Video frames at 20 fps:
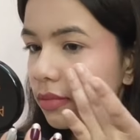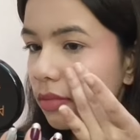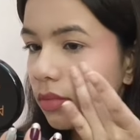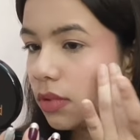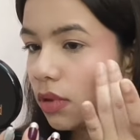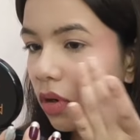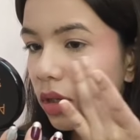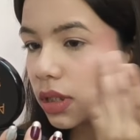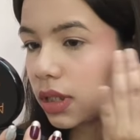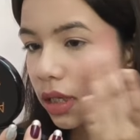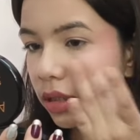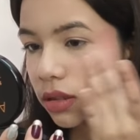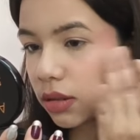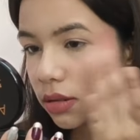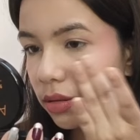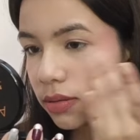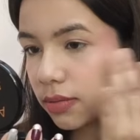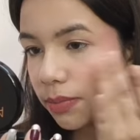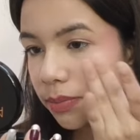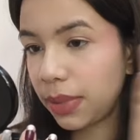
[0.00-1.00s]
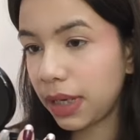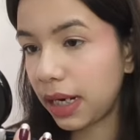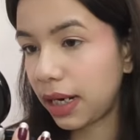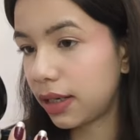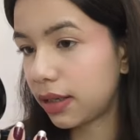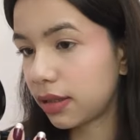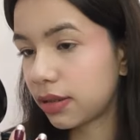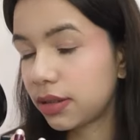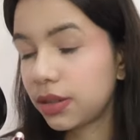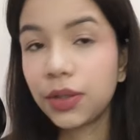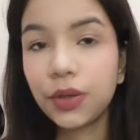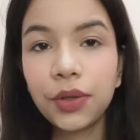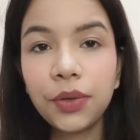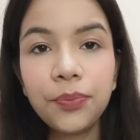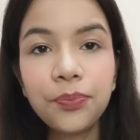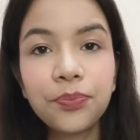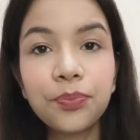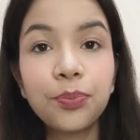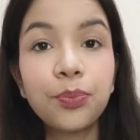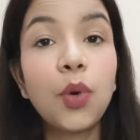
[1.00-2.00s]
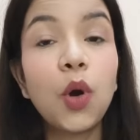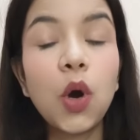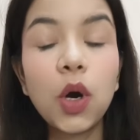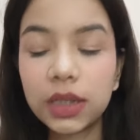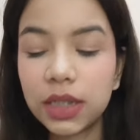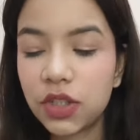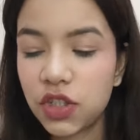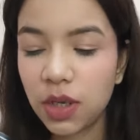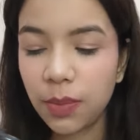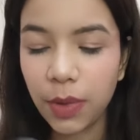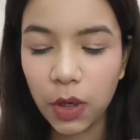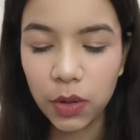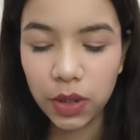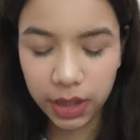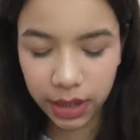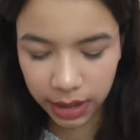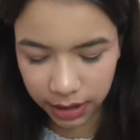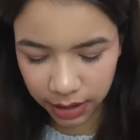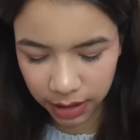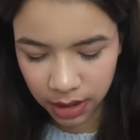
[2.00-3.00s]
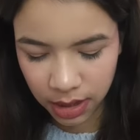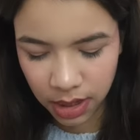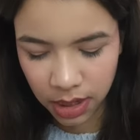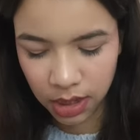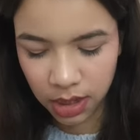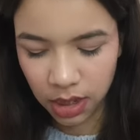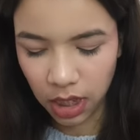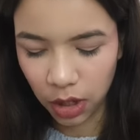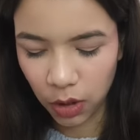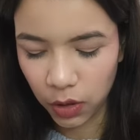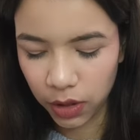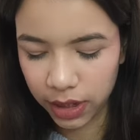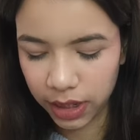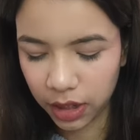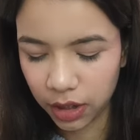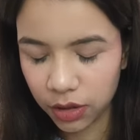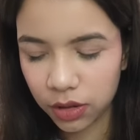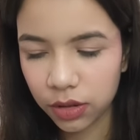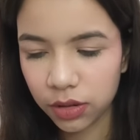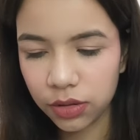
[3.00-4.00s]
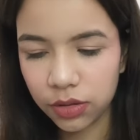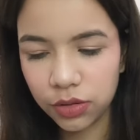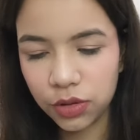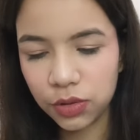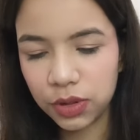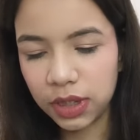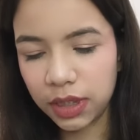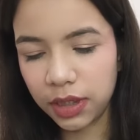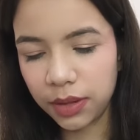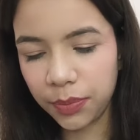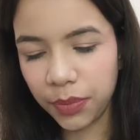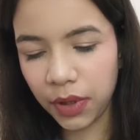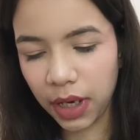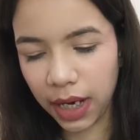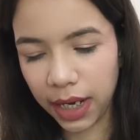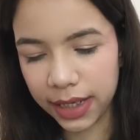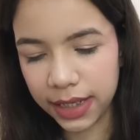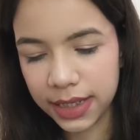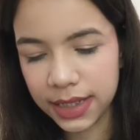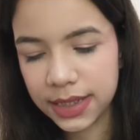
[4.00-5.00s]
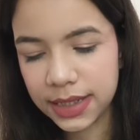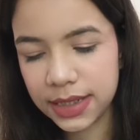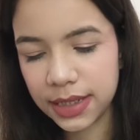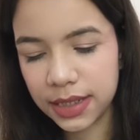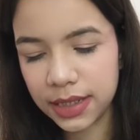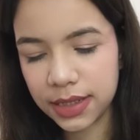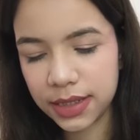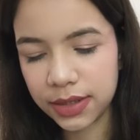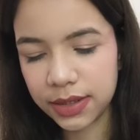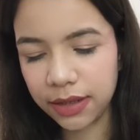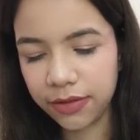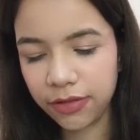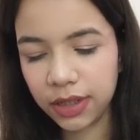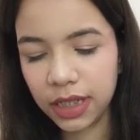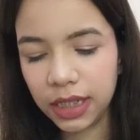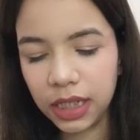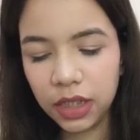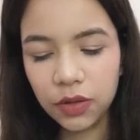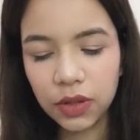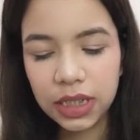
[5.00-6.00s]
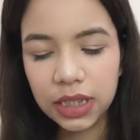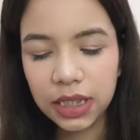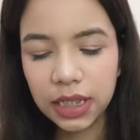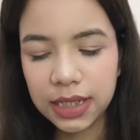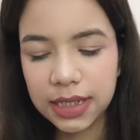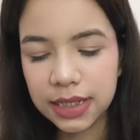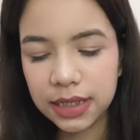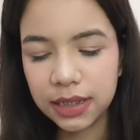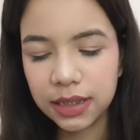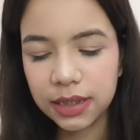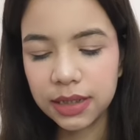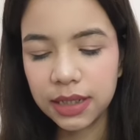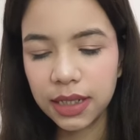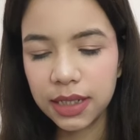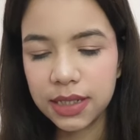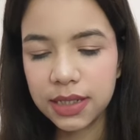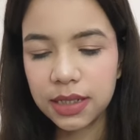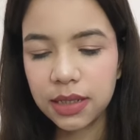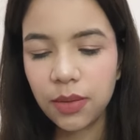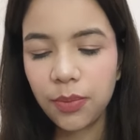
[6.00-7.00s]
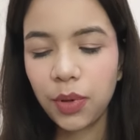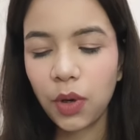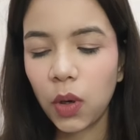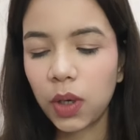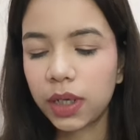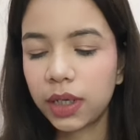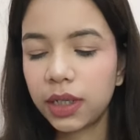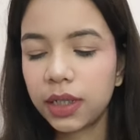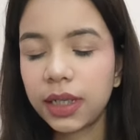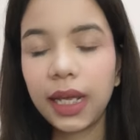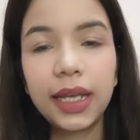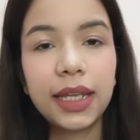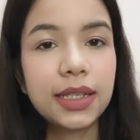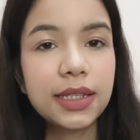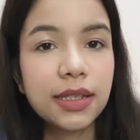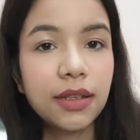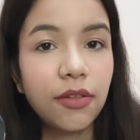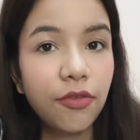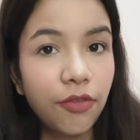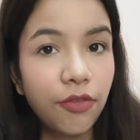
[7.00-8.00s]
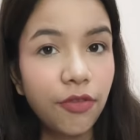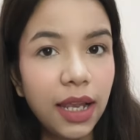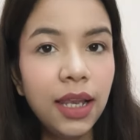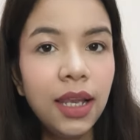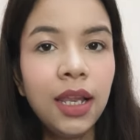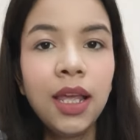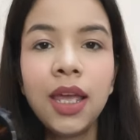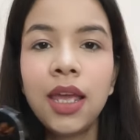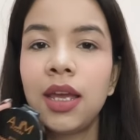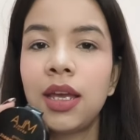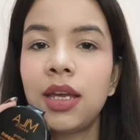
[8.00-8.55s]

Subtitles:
not that bad, you know, bahut acha powder hai according to their price. So definitely you can consider this product as well.